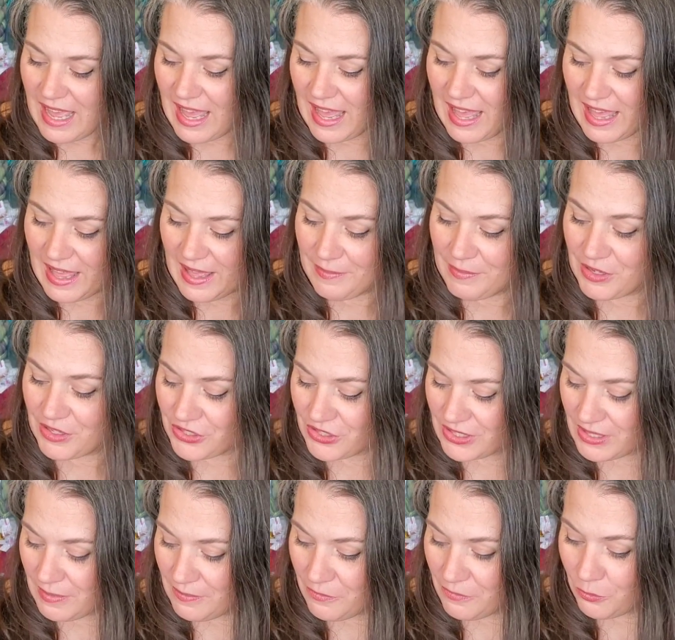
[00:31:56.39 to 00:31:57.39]
There's
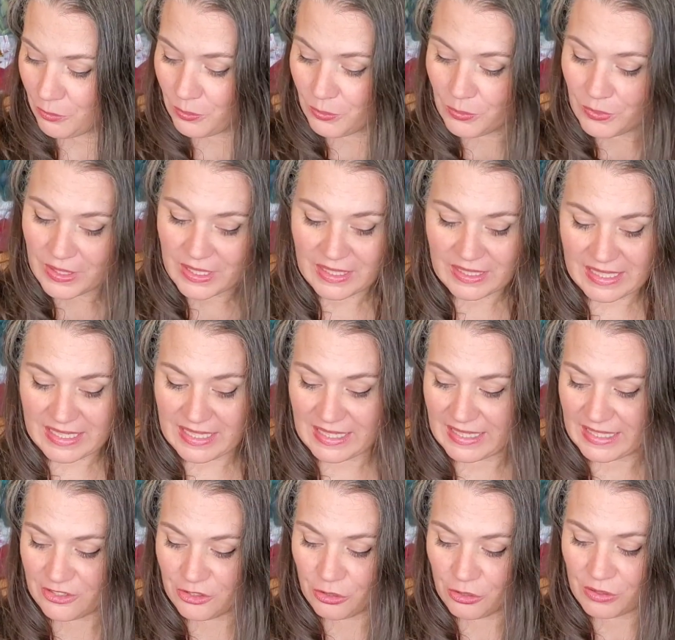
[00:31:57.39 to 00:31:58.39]
some
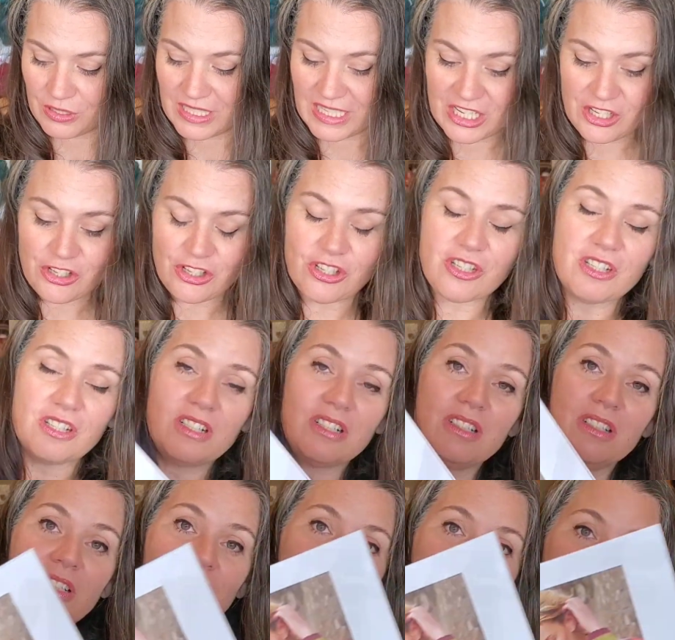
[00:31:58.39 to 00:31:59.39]
really
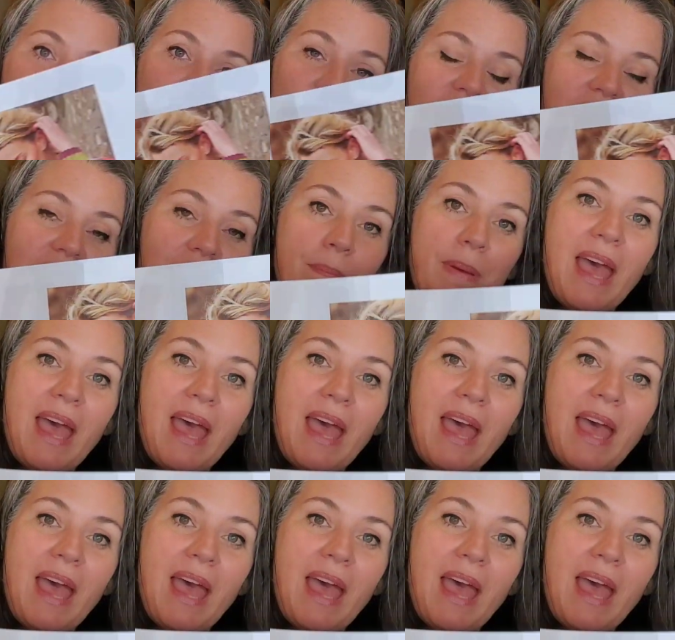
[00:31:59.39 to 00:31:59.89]
traditional looking